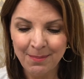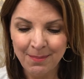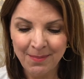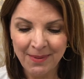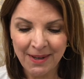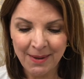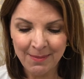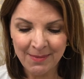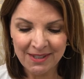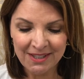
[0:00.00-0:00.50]

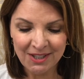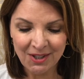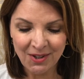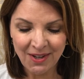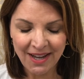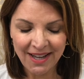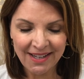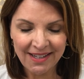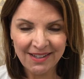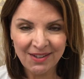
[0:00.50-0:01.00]
But I'm gonna show you
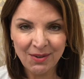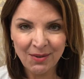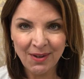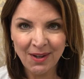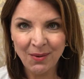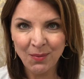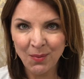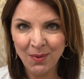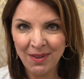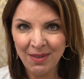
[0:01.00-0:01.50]
how to do
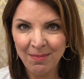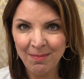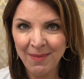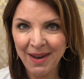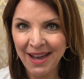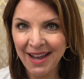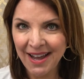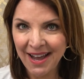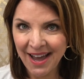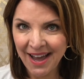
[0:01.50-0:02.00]
it with
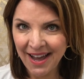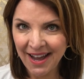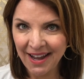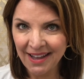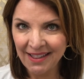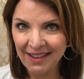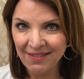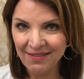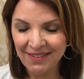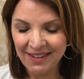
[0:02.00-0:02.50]
my eye
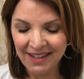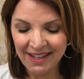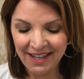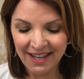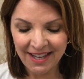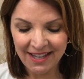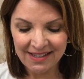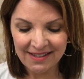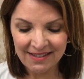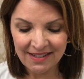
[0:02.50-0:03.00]
lifting
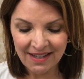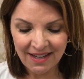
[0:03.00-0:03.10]
kit.